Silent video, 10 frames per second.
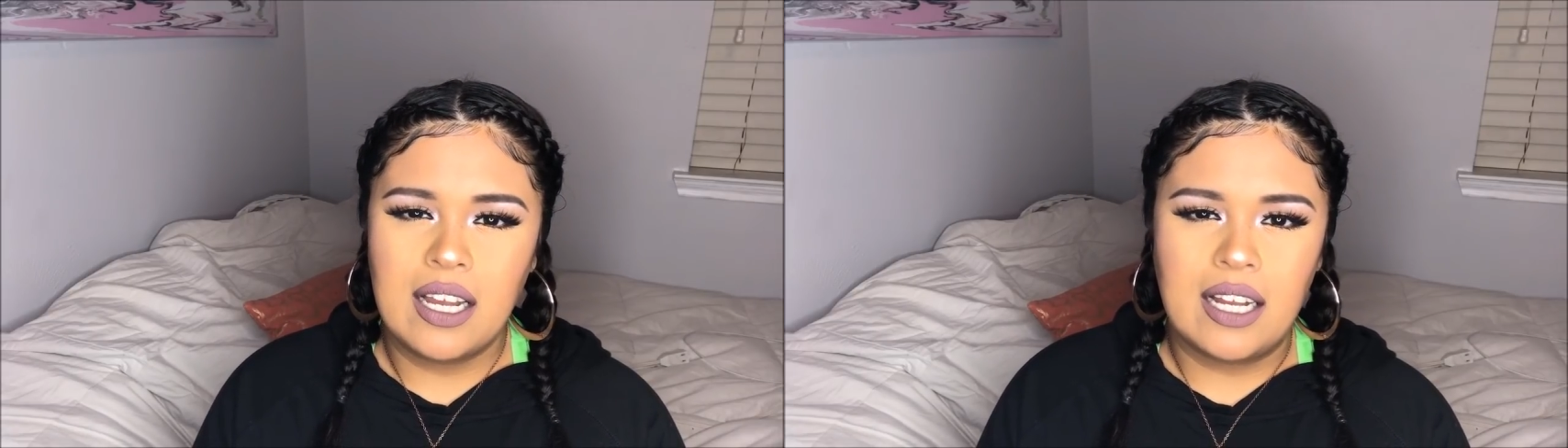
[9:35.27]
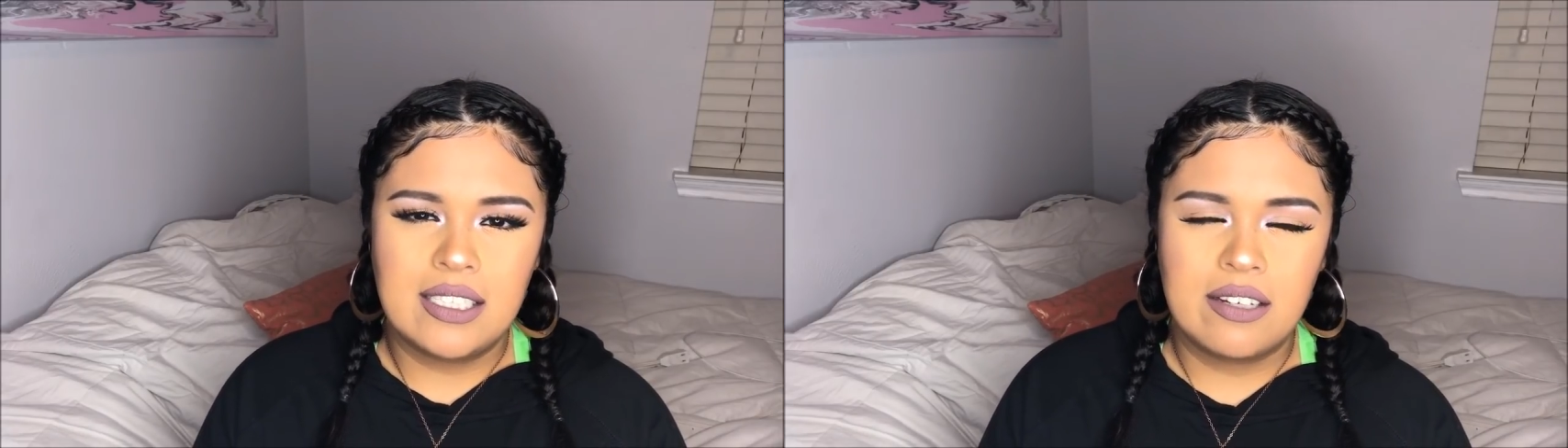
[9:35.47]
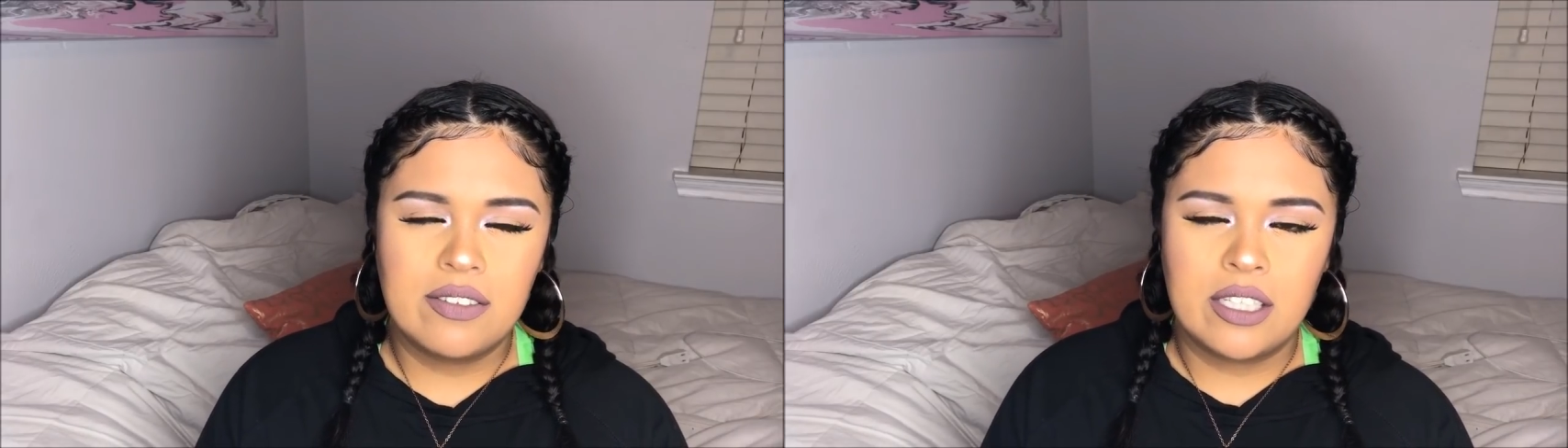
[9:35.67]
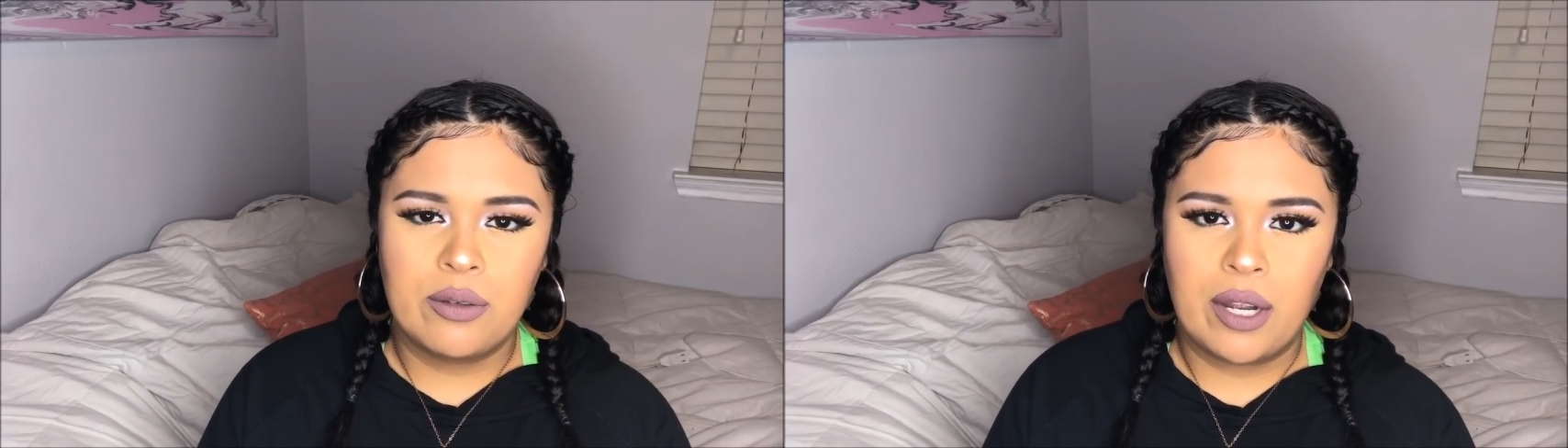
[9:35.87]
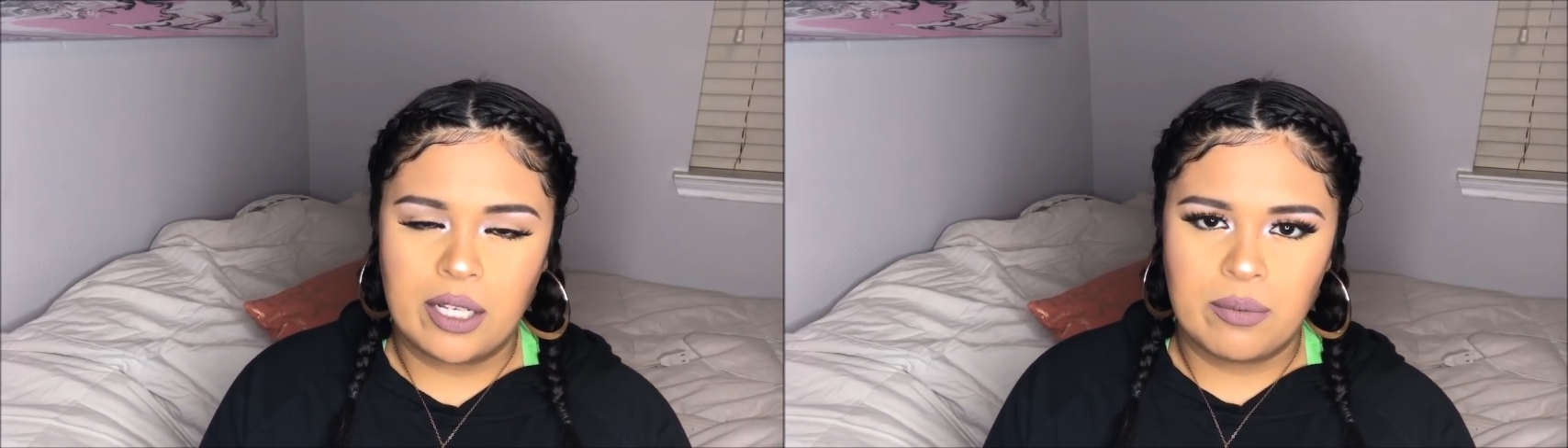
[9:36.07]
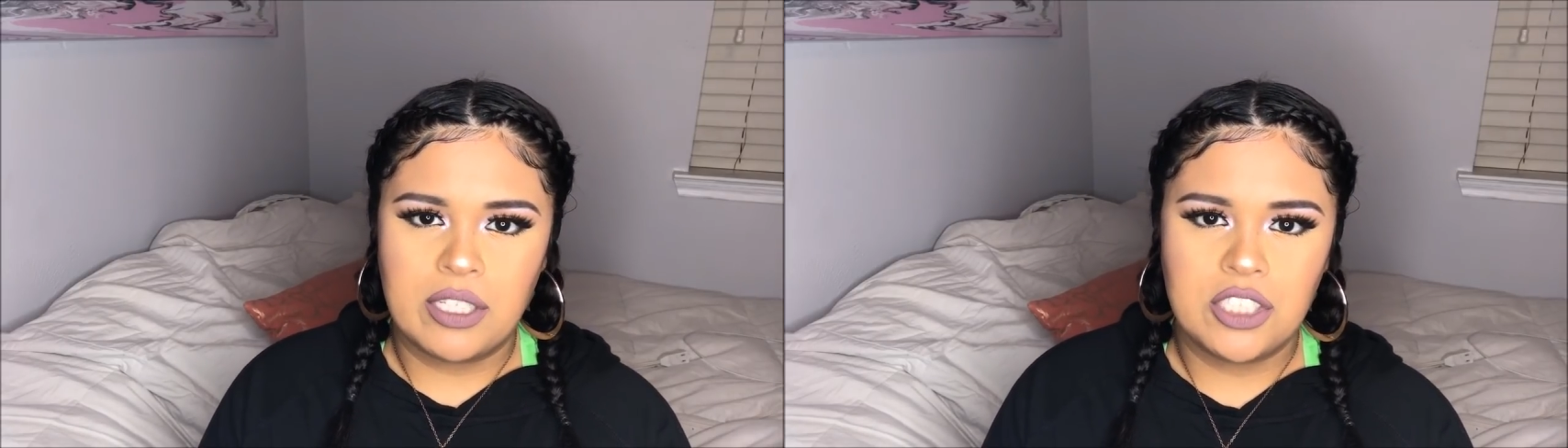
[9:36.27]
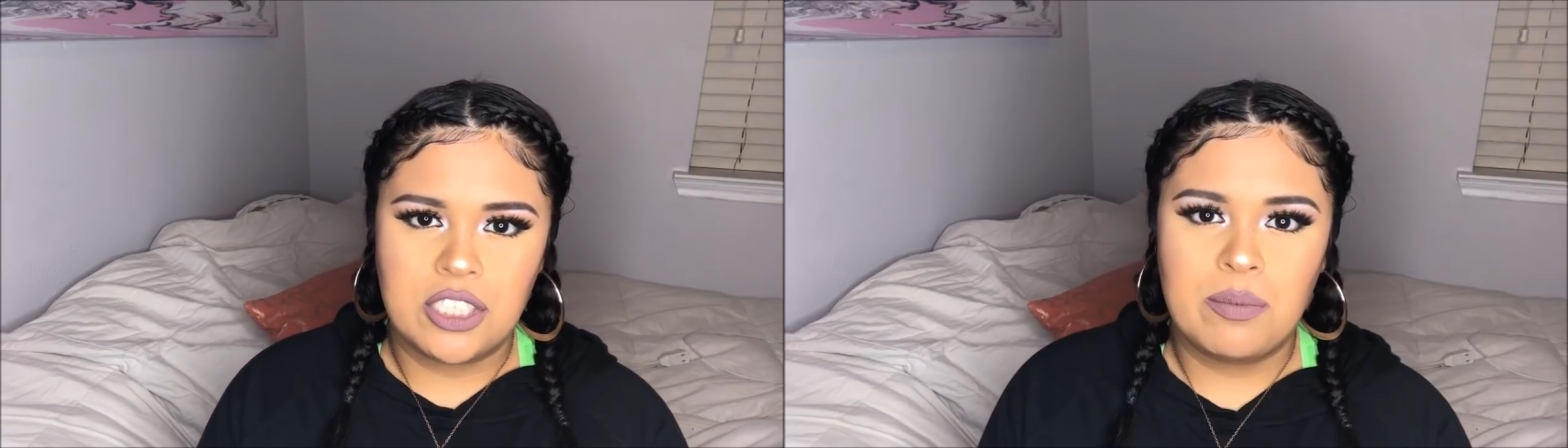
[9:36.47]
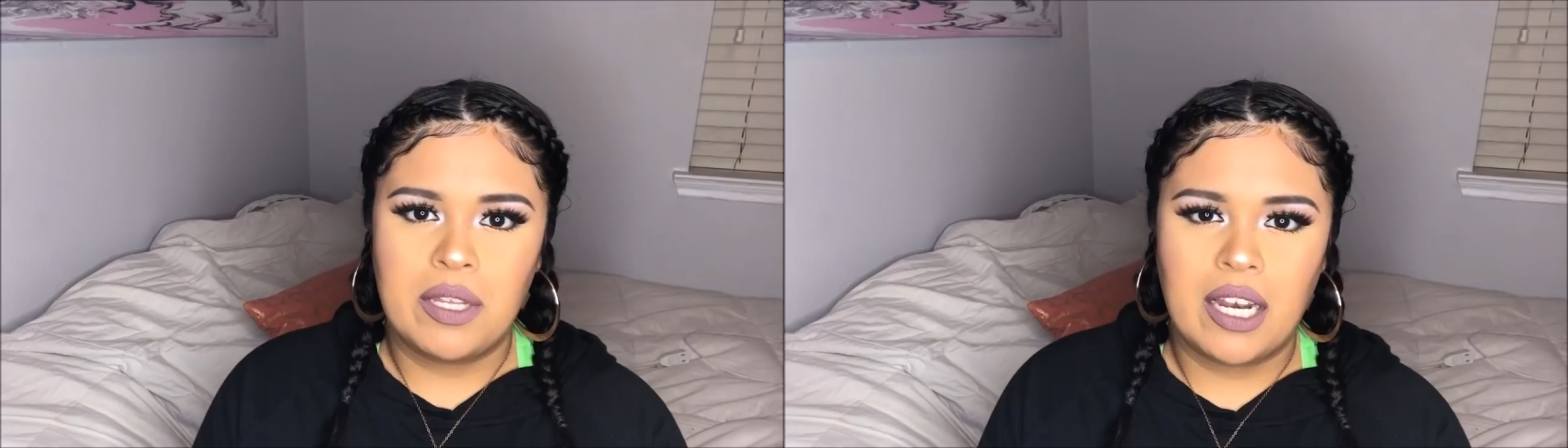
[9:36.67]
I definitely recommend
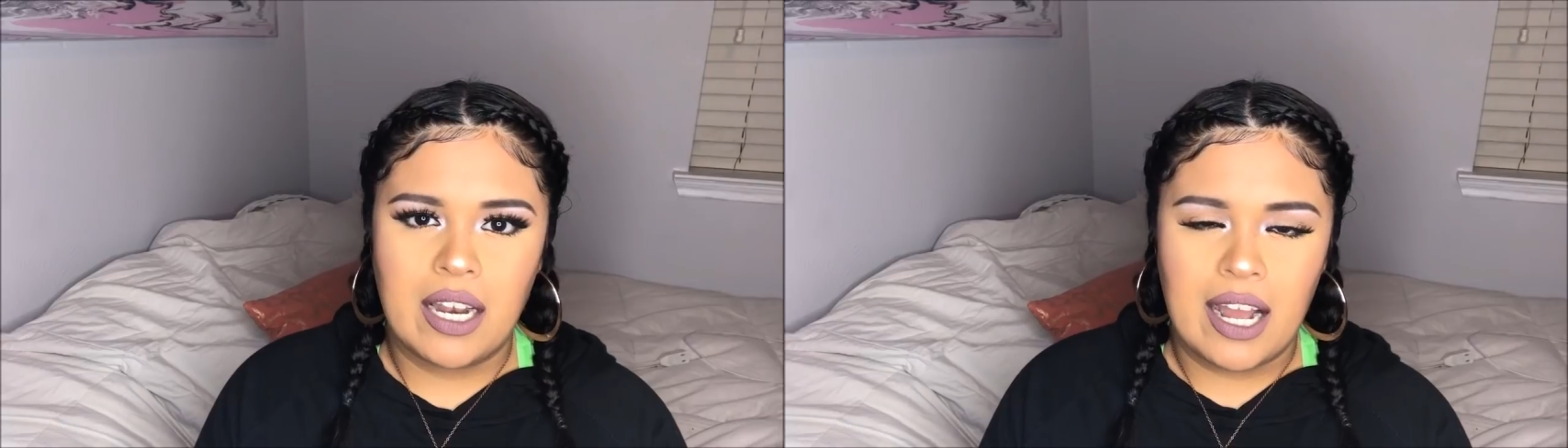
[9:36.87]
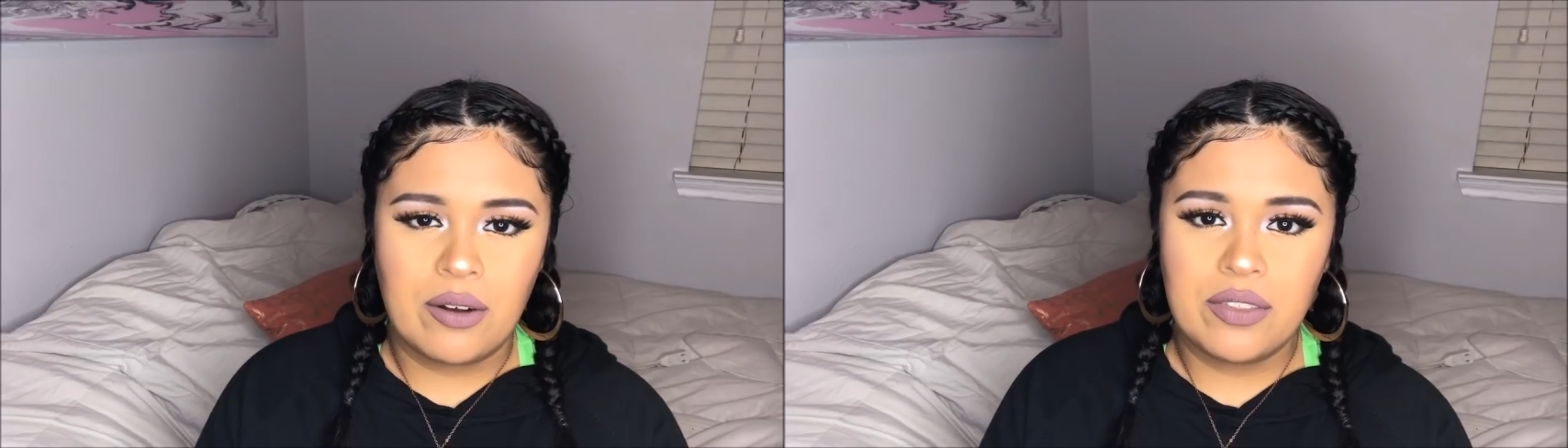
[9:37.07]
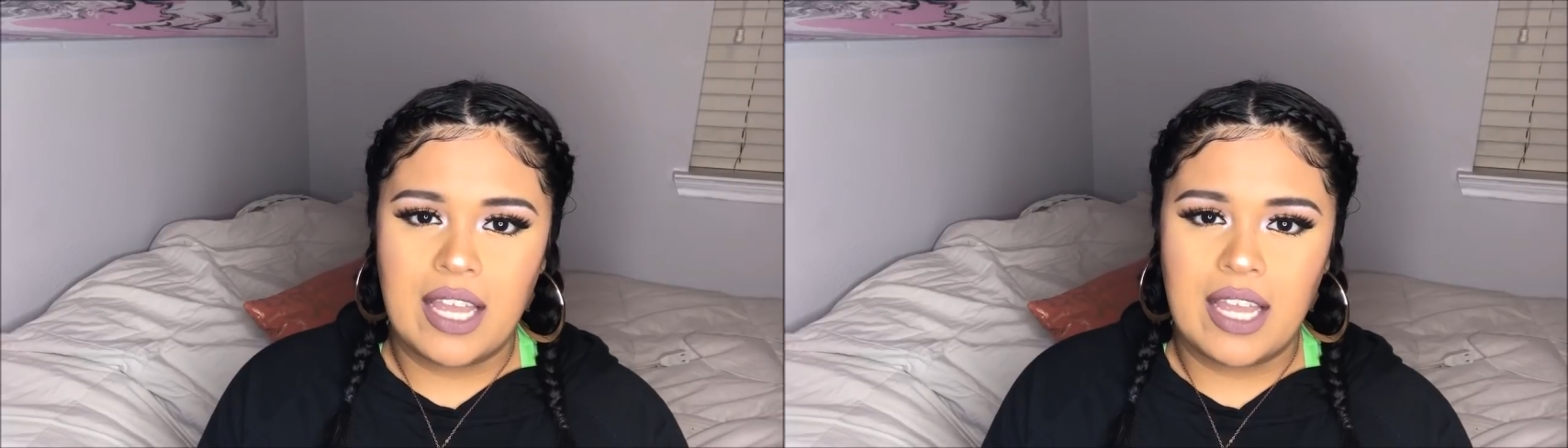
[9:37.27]
shipping it out